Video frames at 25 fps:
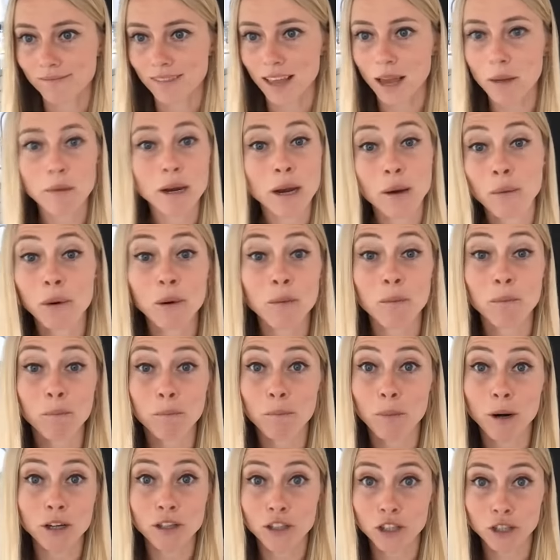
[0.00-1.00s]
I mean, I
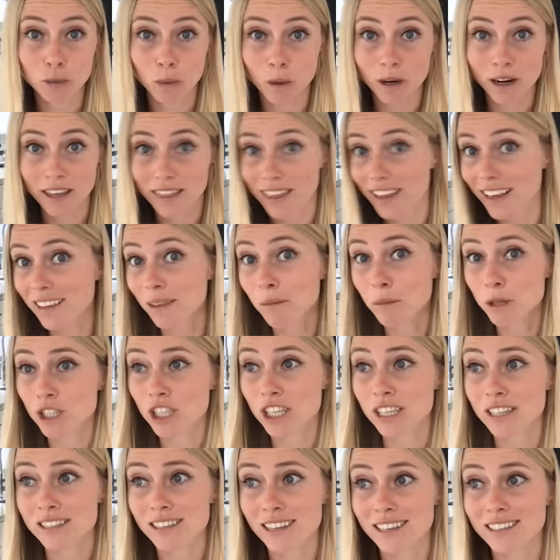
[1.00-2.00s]
wouldn't purchase one. I think the
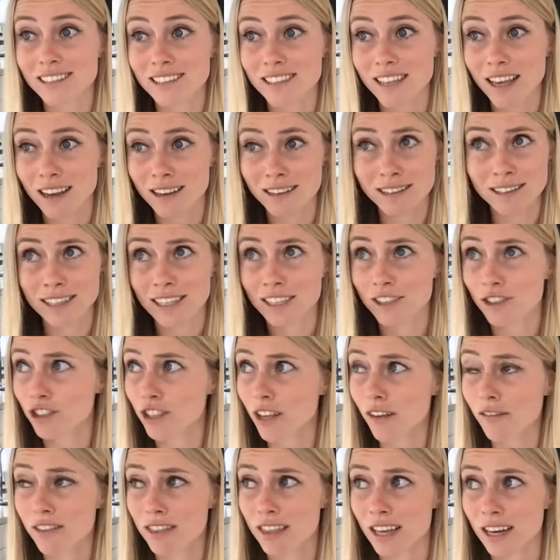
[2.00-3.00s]
machine is like six or
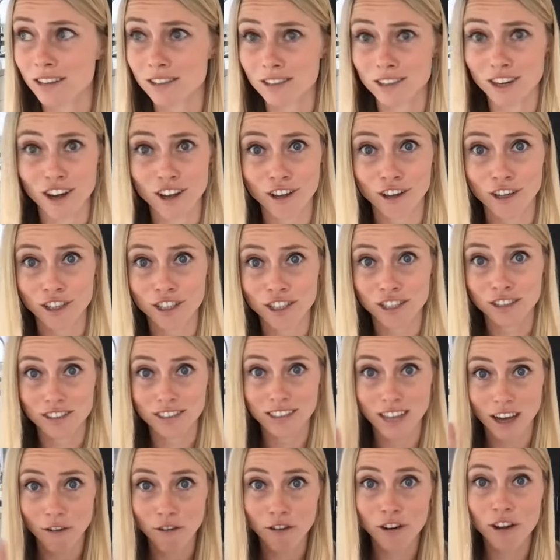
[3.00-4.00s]
seven thousand dollars.
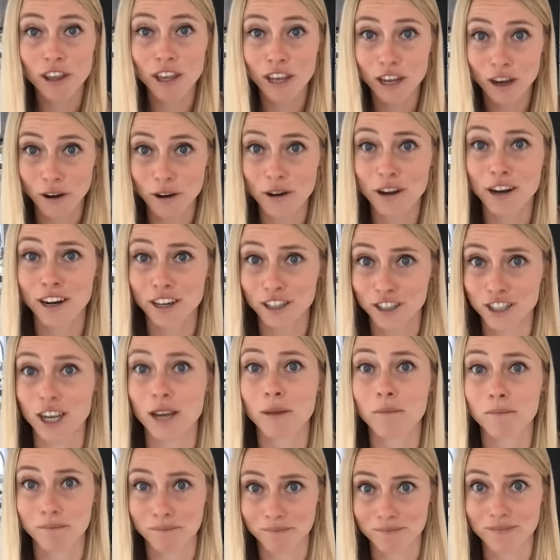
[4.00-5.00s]
Definitely go to your
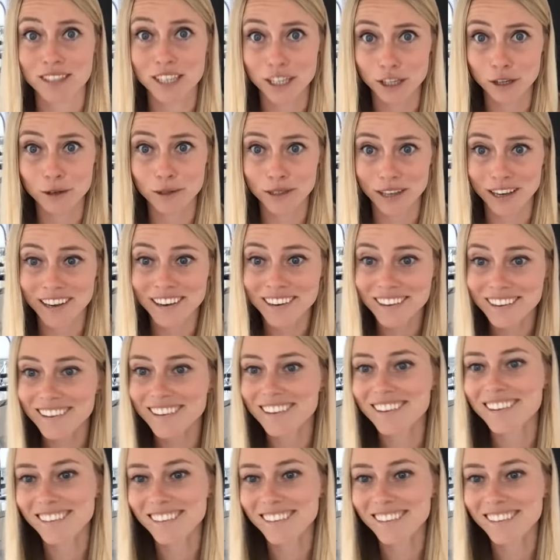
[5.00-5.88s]
gym to use it.